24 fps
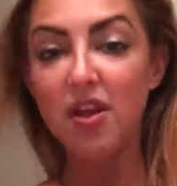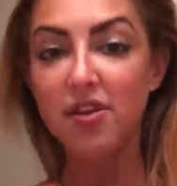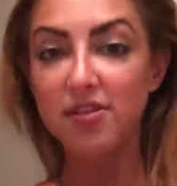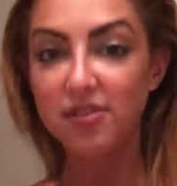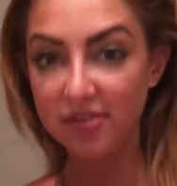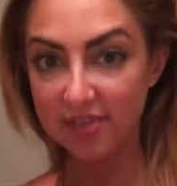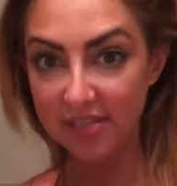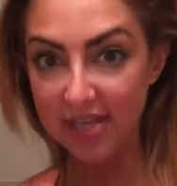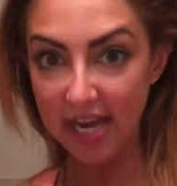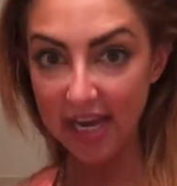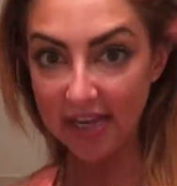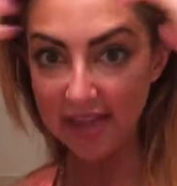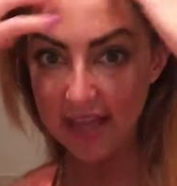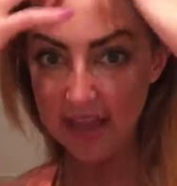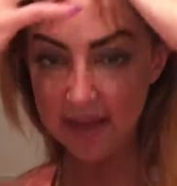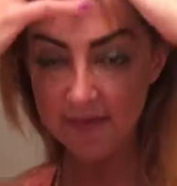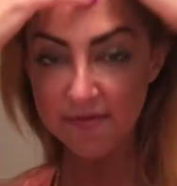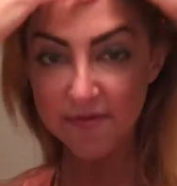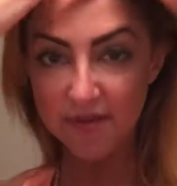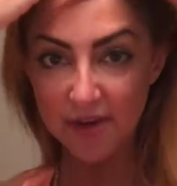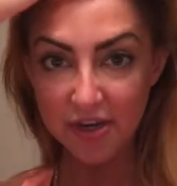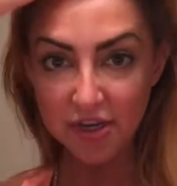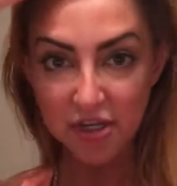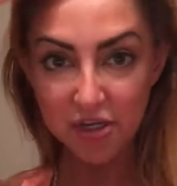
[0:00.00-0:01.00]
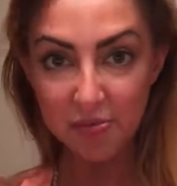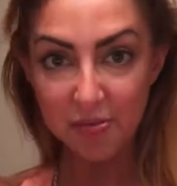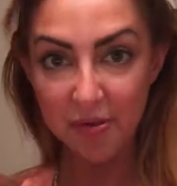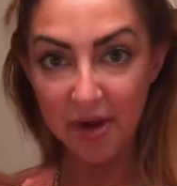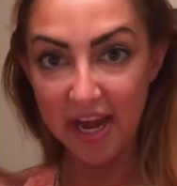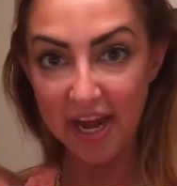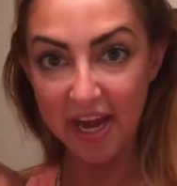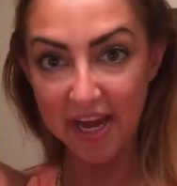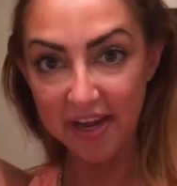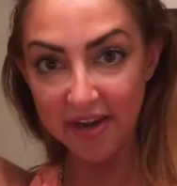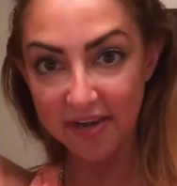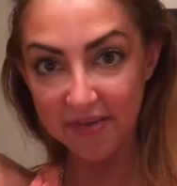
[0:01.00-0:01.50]
So take that French
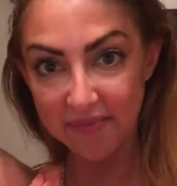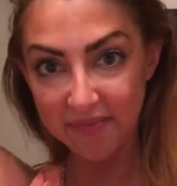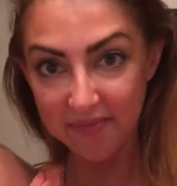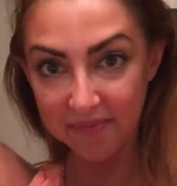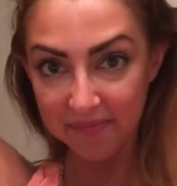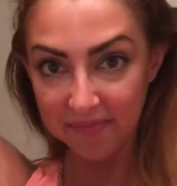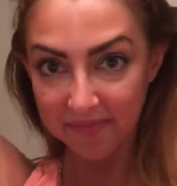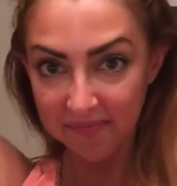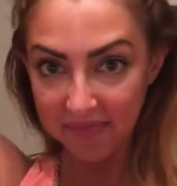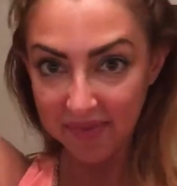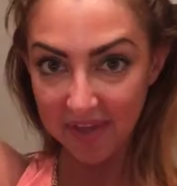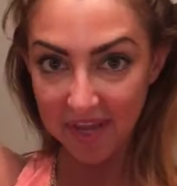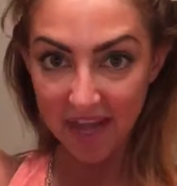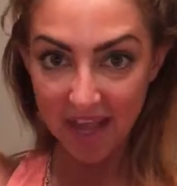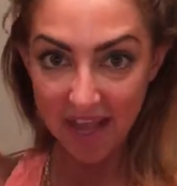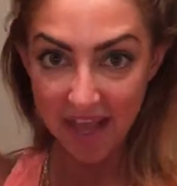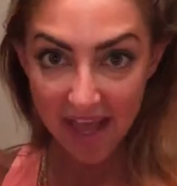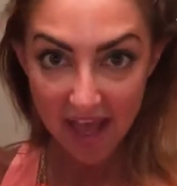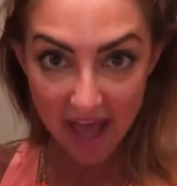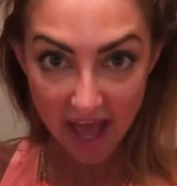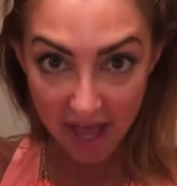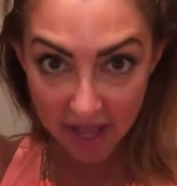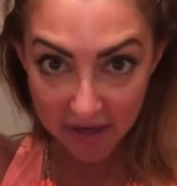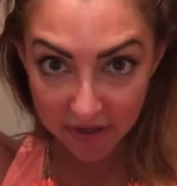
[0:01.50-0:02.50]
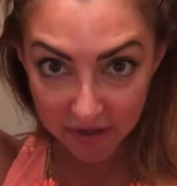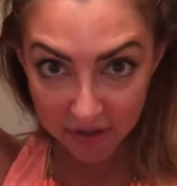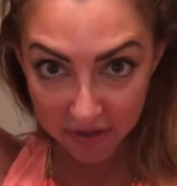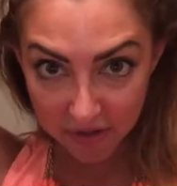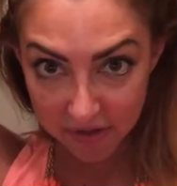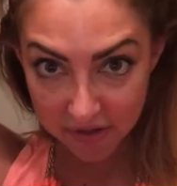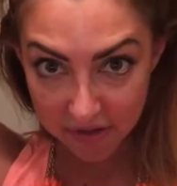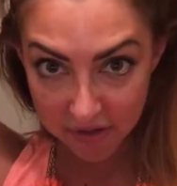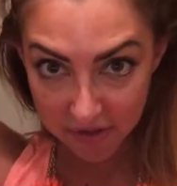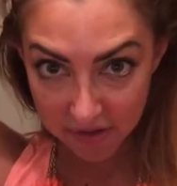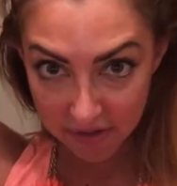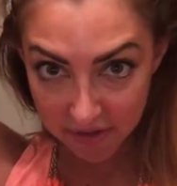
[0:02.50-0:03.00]
braid, and you
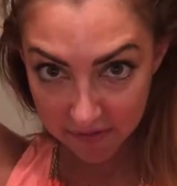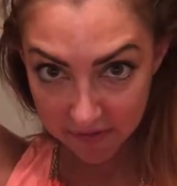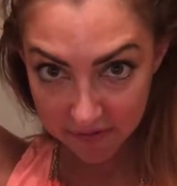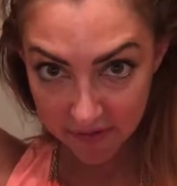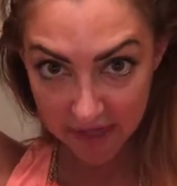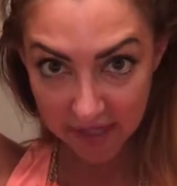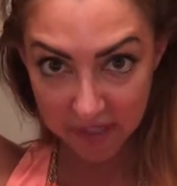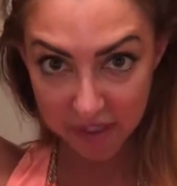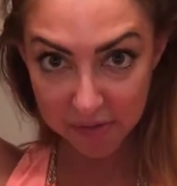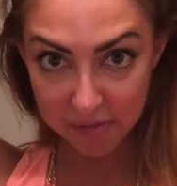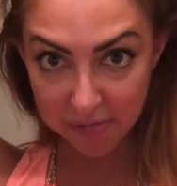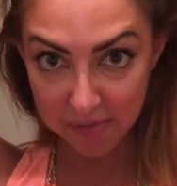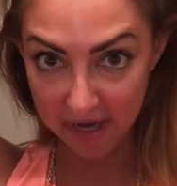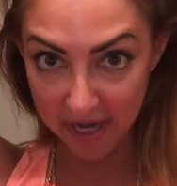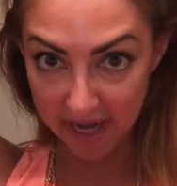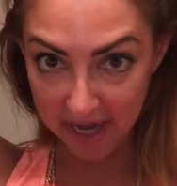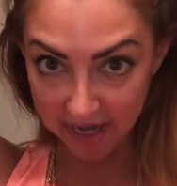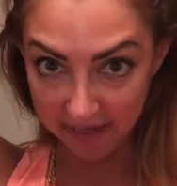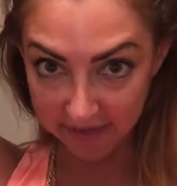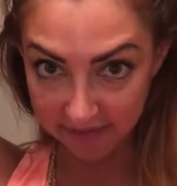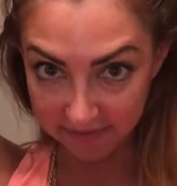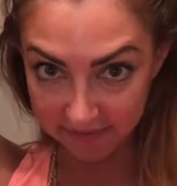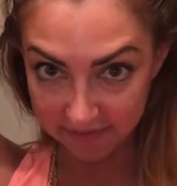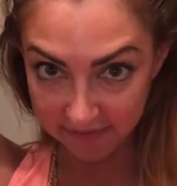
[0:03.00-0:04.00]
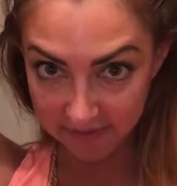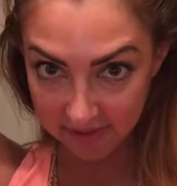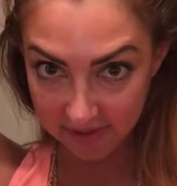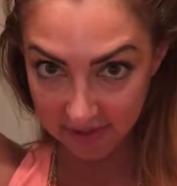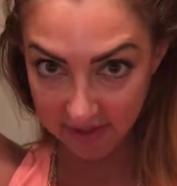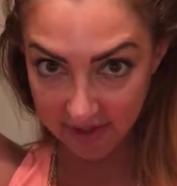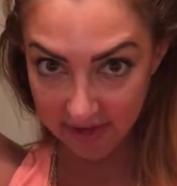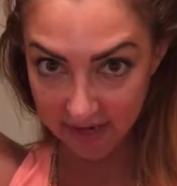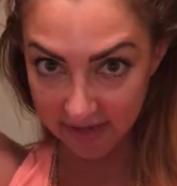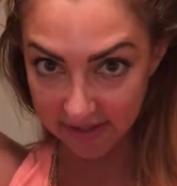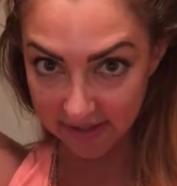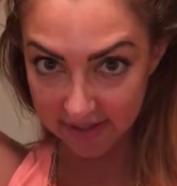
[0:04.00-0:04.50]
can do the French braid.
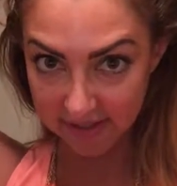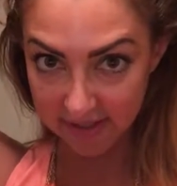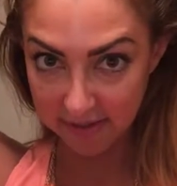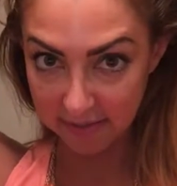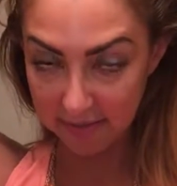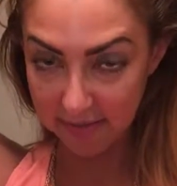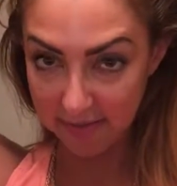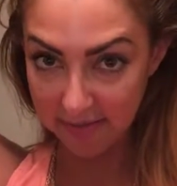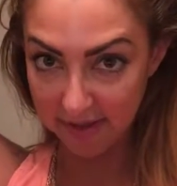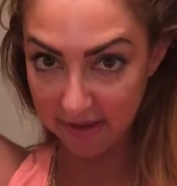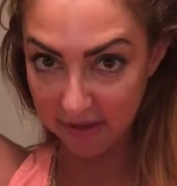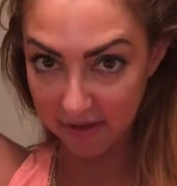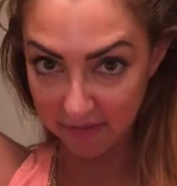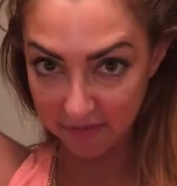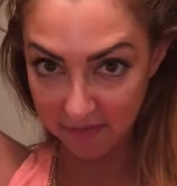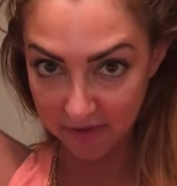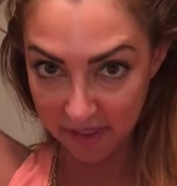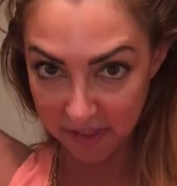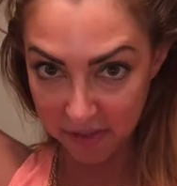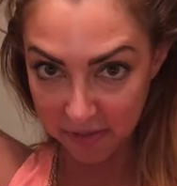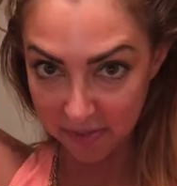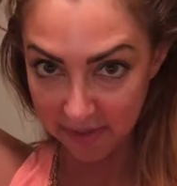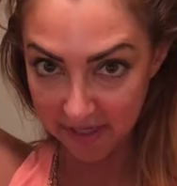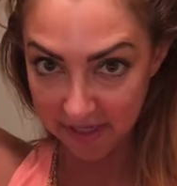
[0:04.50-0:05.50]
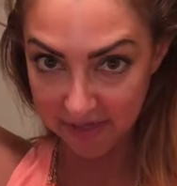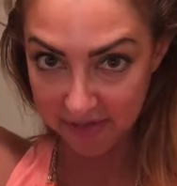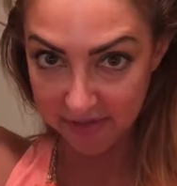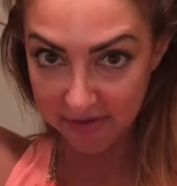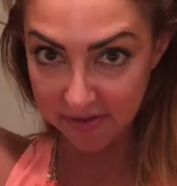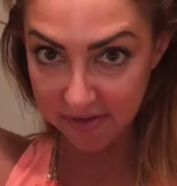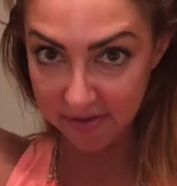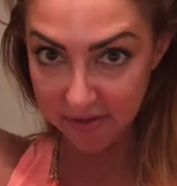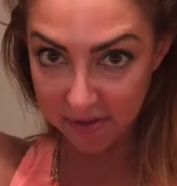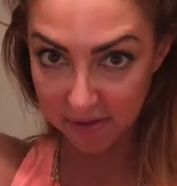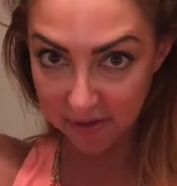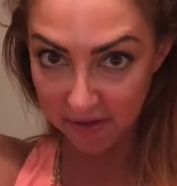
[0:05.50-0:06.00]
All right, this is gonna be my little French braid
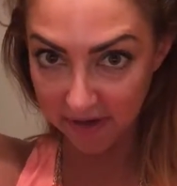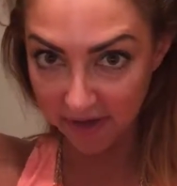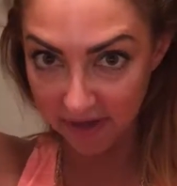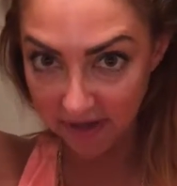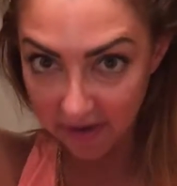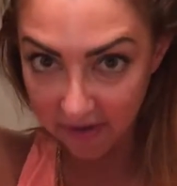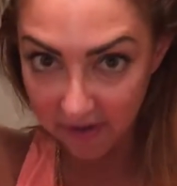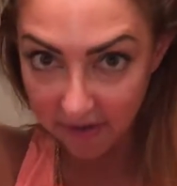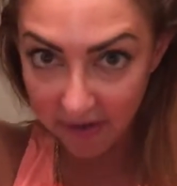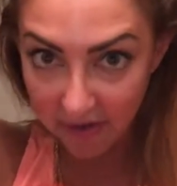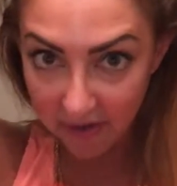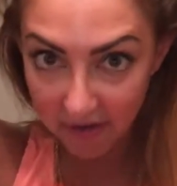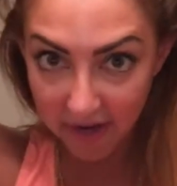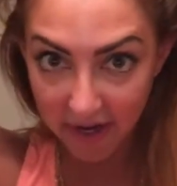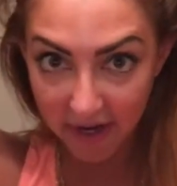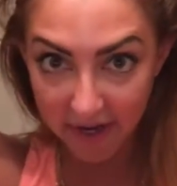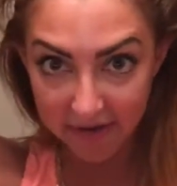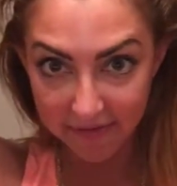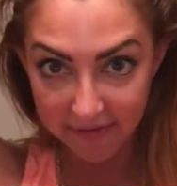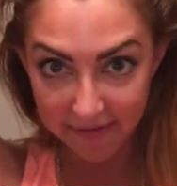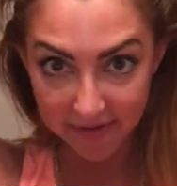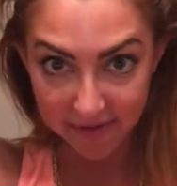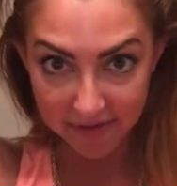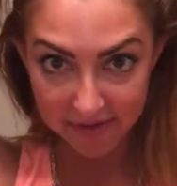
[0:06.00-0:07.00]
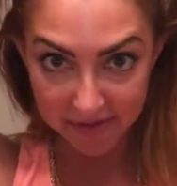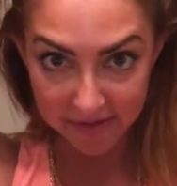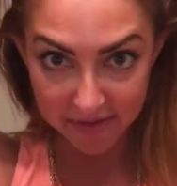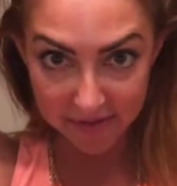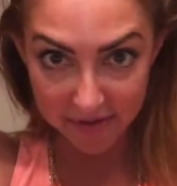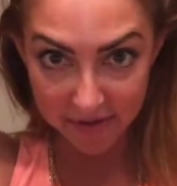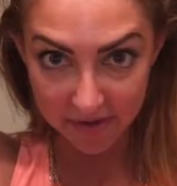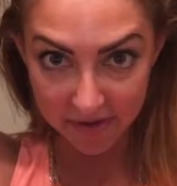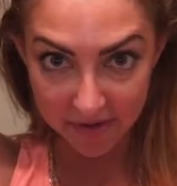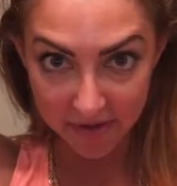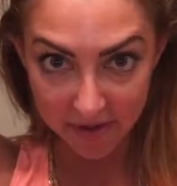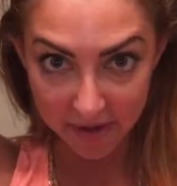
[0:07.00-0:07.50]
tutorial, okay? For those of you who
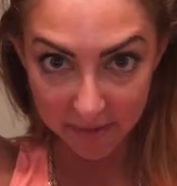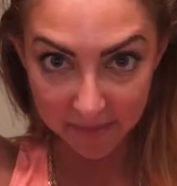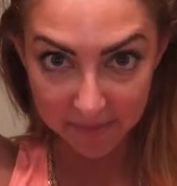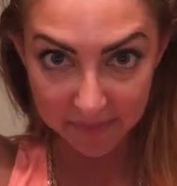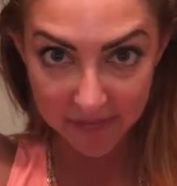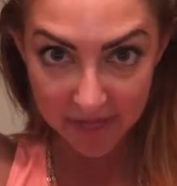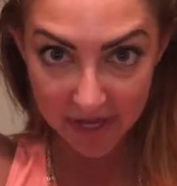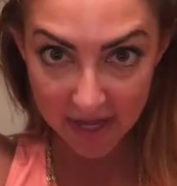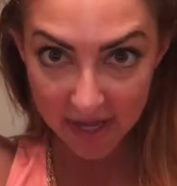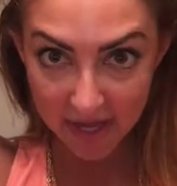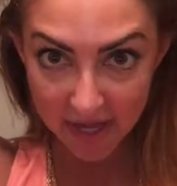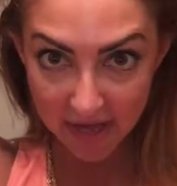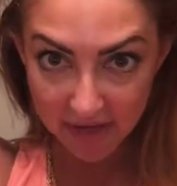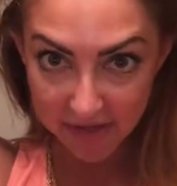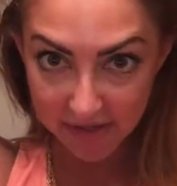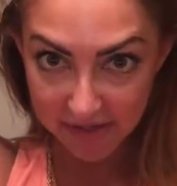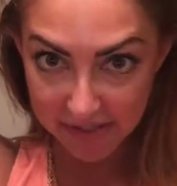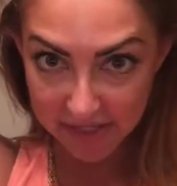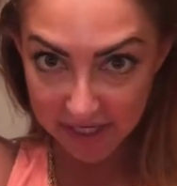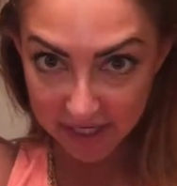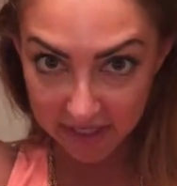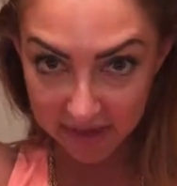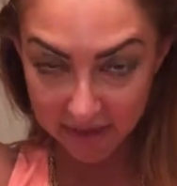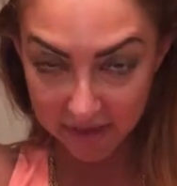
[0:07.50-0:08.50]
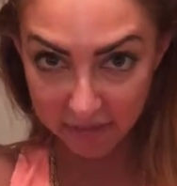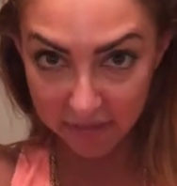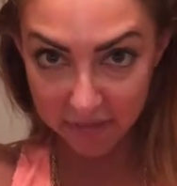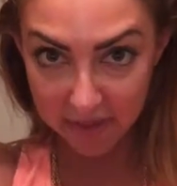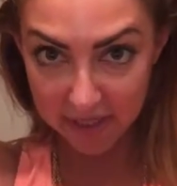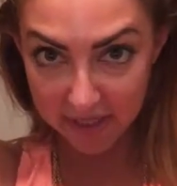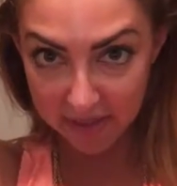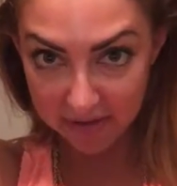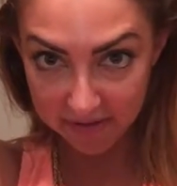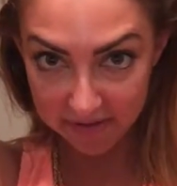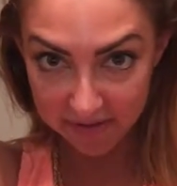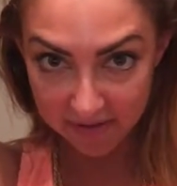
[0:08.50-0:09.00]
don't know, you take
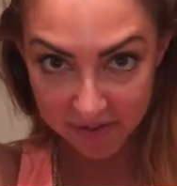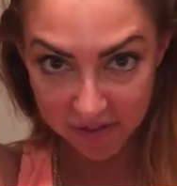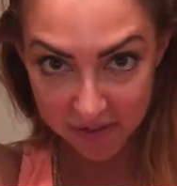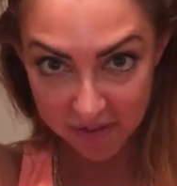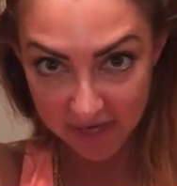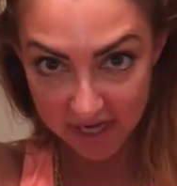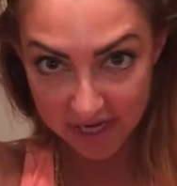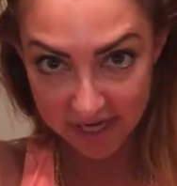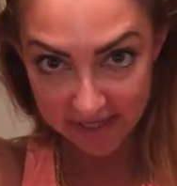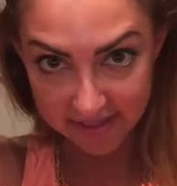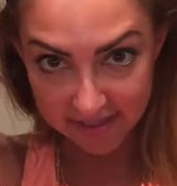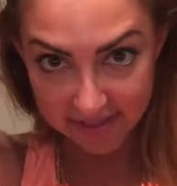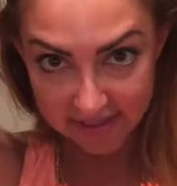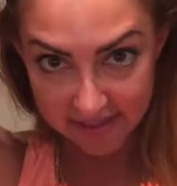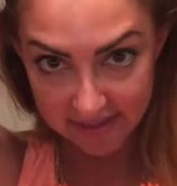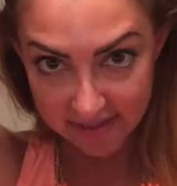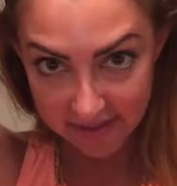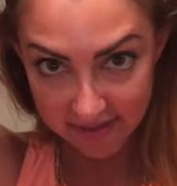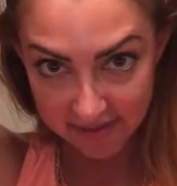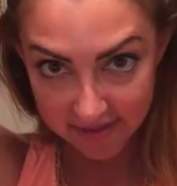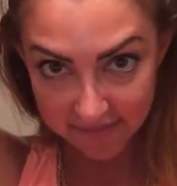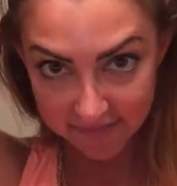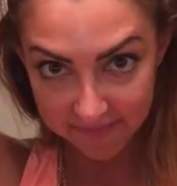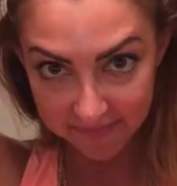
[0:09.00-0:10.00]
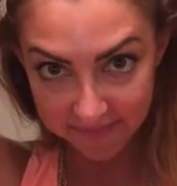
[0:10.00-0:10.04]
3 strands,